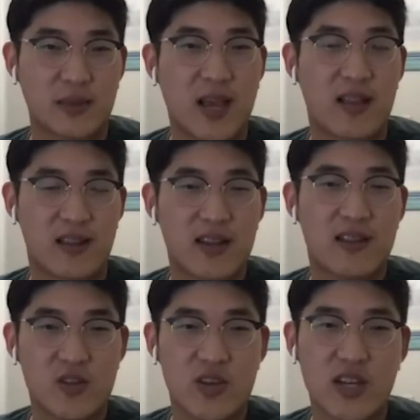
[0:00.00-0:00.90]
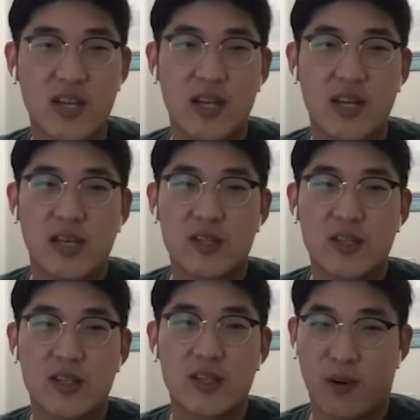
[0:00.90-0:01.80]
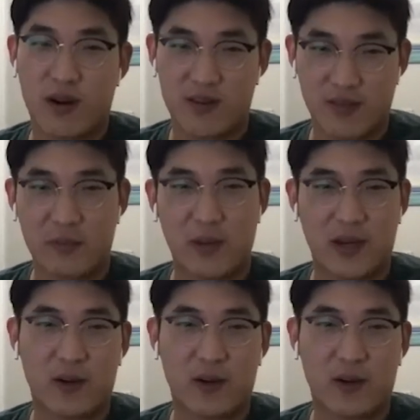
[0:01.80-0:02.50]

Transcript: hospitality industry. So,